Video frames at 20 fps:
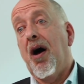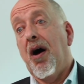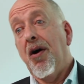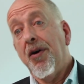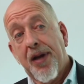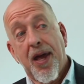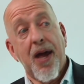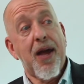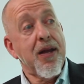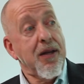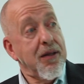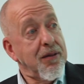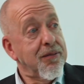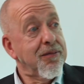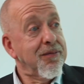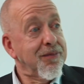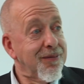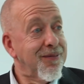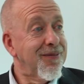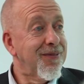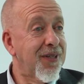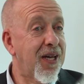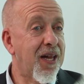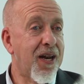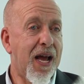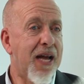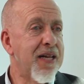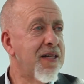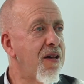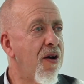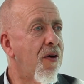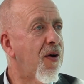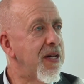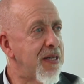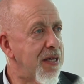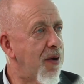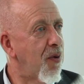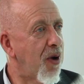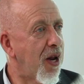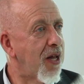okay. And I had no
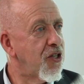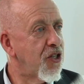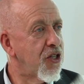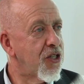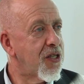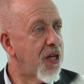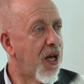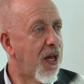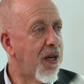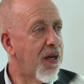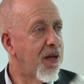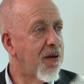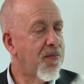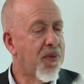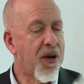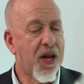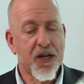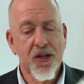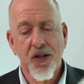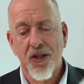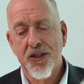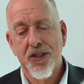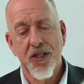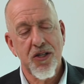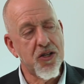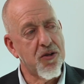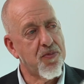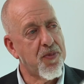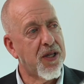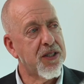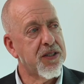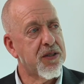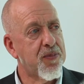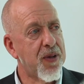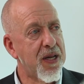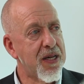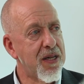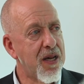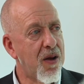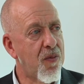idea what I'd just done, but I continued to
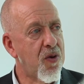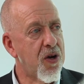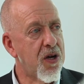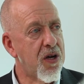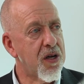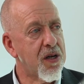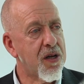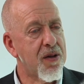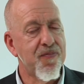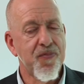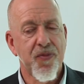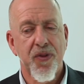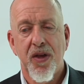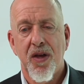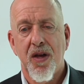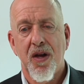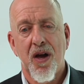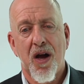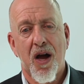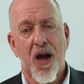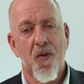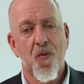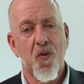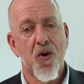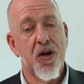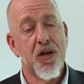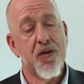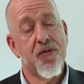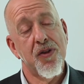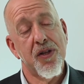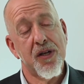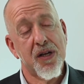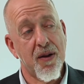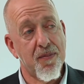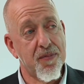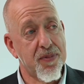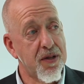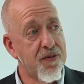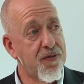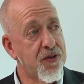participate in their work. I worked for the
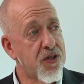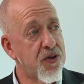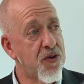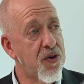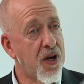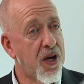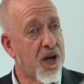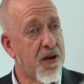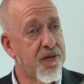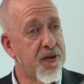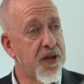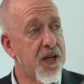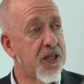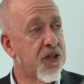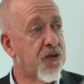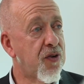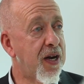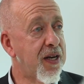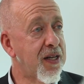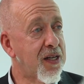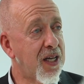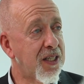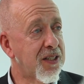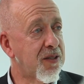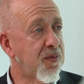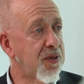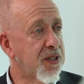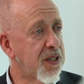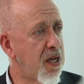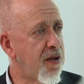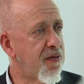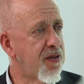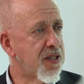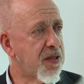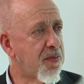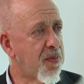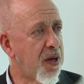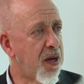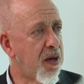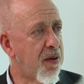company for 2.5 years, ran the customer service
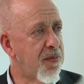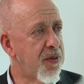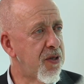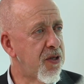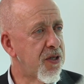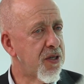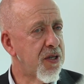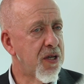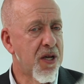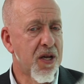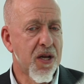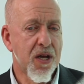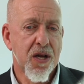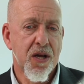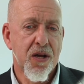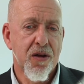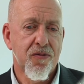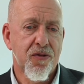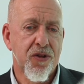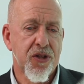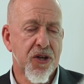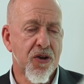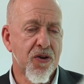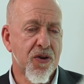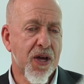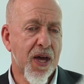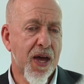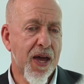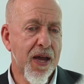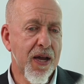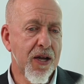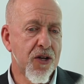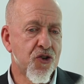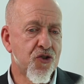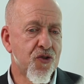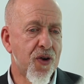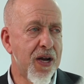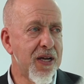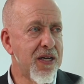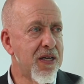department for the UK,
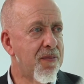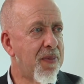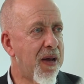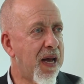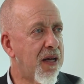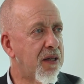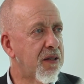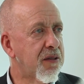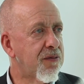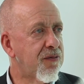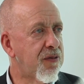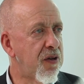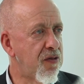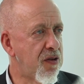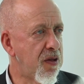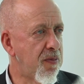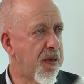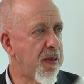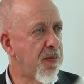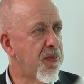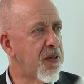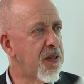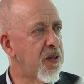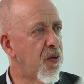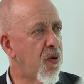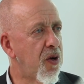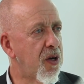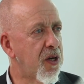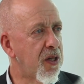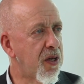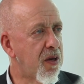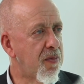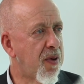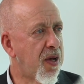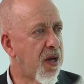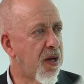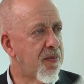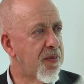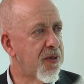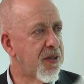trained about 50 people in the work of the
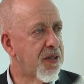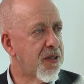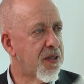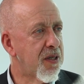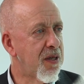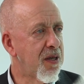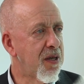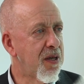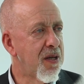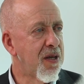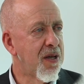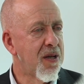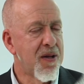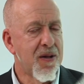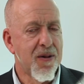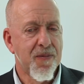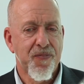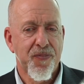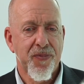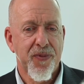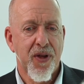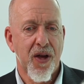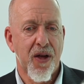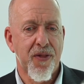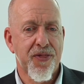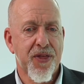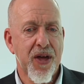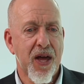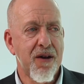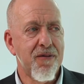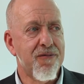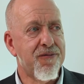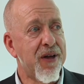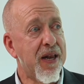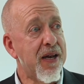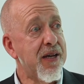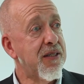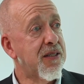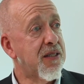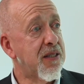department, and then
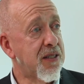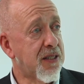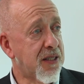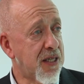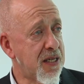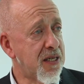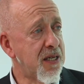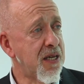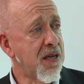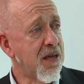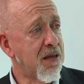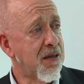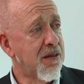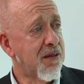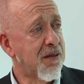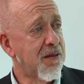fell into the city,